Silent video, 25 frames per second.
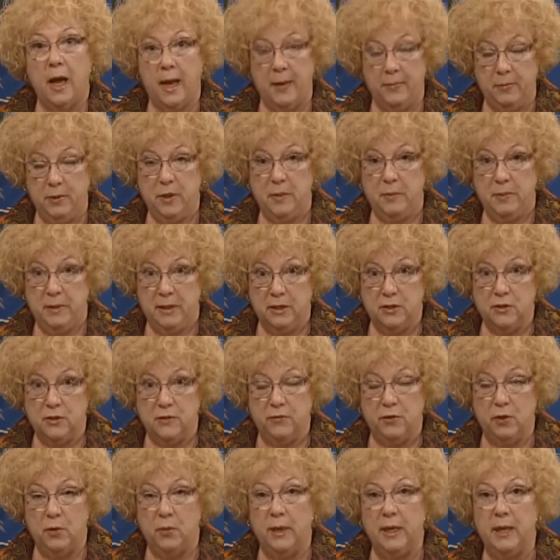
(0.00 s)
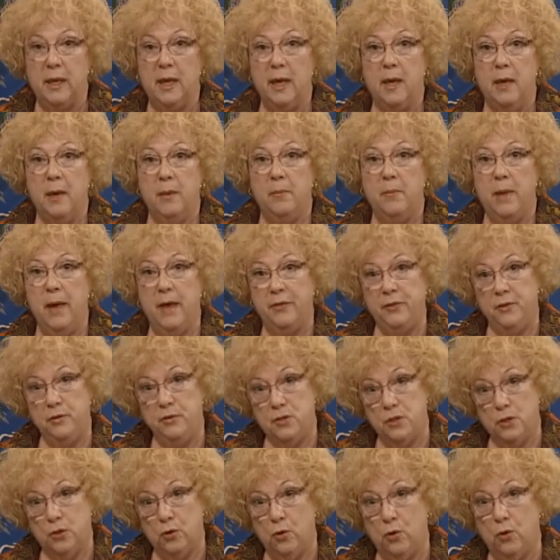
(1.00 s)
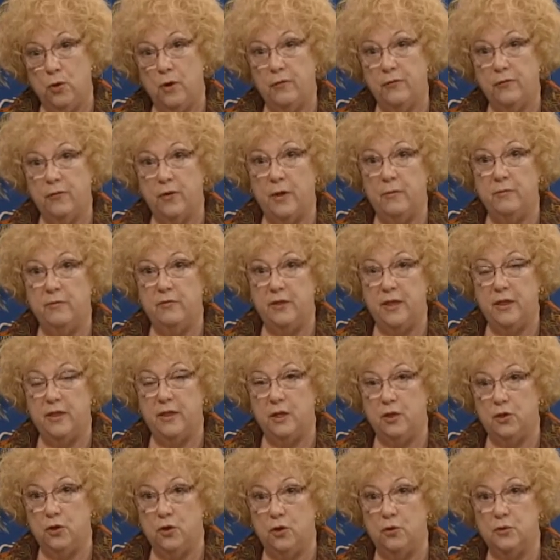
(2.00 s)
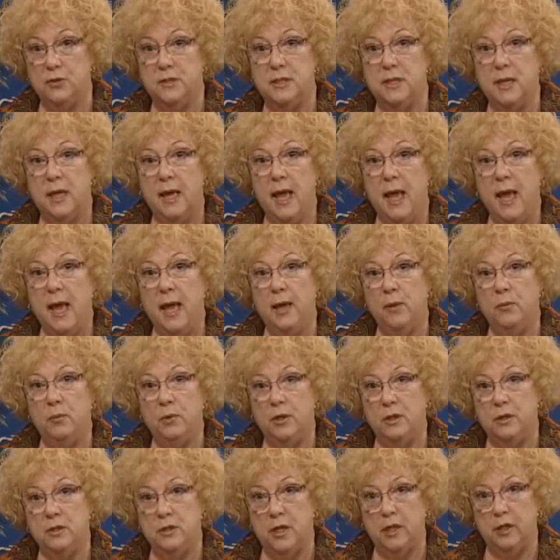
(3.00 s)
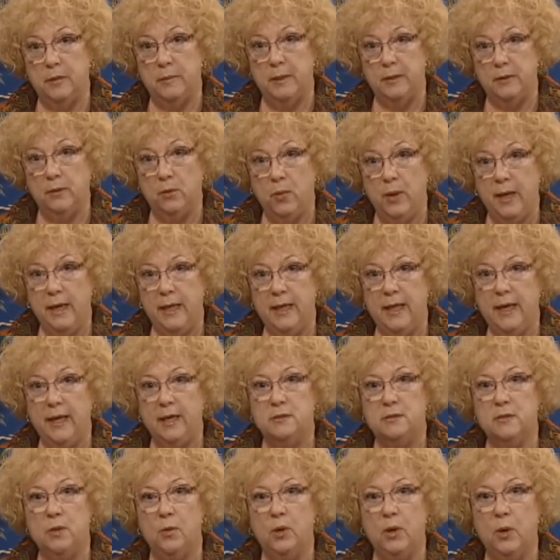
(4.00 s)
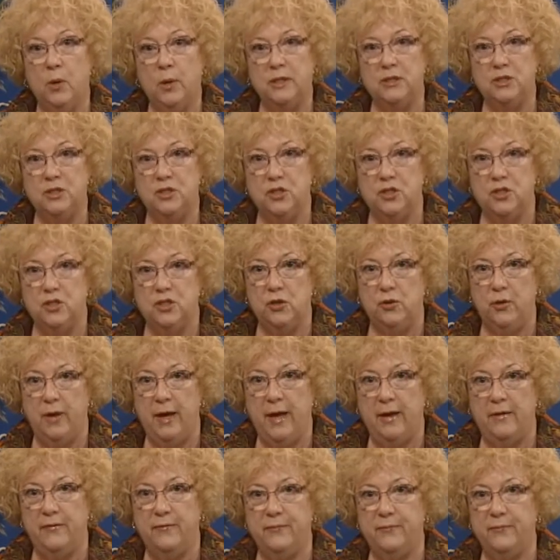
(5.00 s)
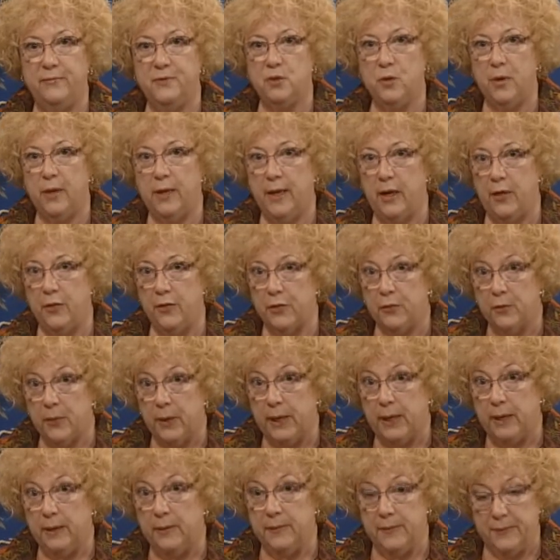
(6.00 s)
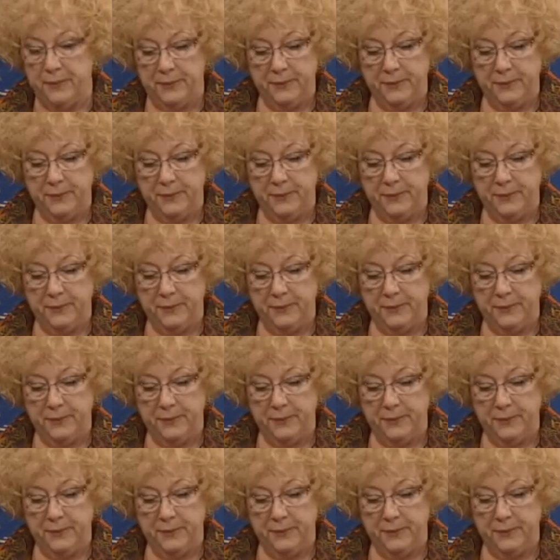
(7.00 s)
I'm going to be interviewing Matthew Seguro from Vida Doce, and we're going to talk about the wedding cake. So, what questions do you have? So, I got three.